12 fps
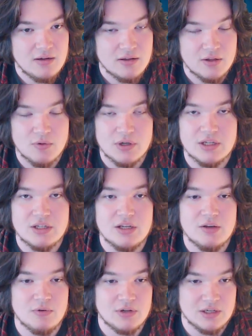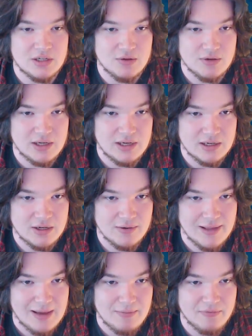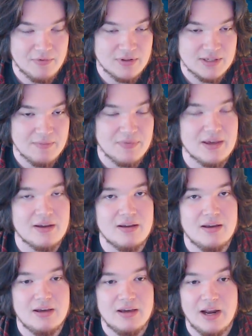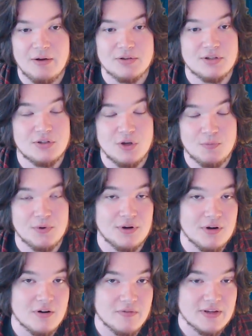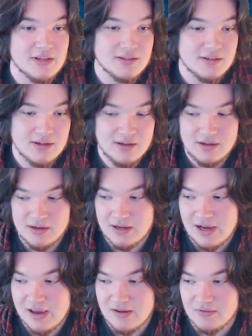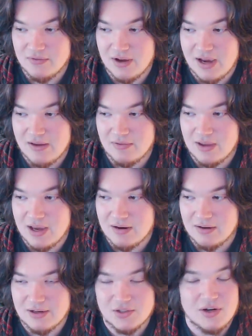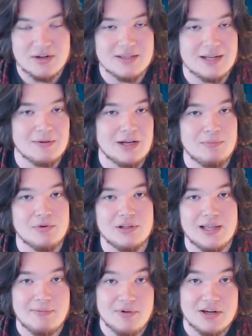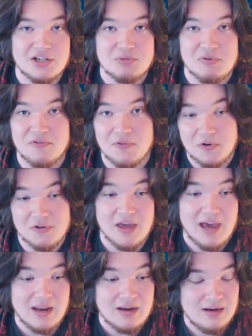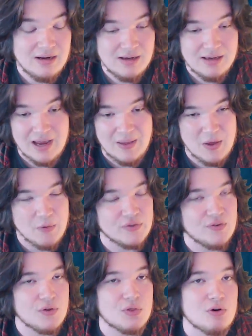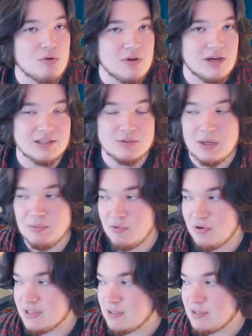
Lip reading: you wanna do a collab with something? And I was super nervous. I had, like, tried to set up a couple collaborations before that, and they always fell through because the people were in